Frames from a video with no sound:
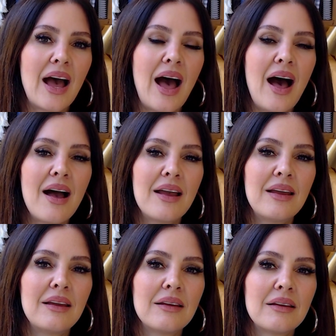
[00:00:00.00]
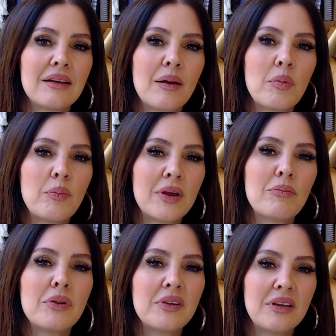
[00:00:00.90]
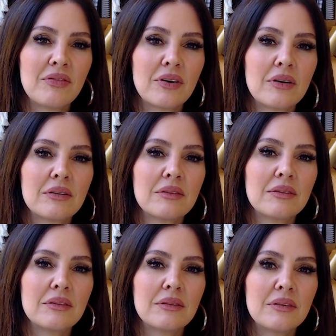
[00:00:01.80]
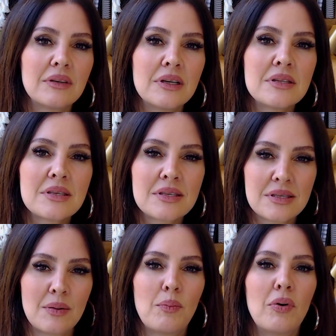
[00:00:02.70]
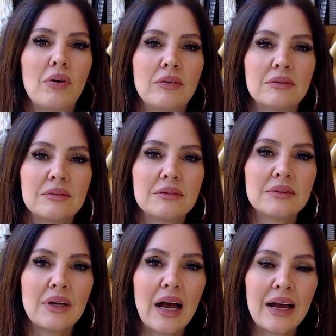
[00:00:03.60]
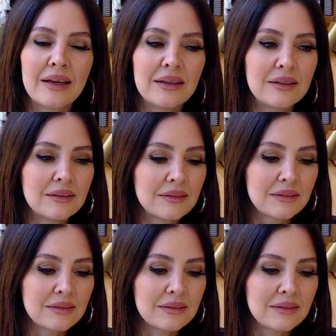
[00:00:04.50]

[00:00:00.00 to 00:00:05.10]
I am a big believer in simple. I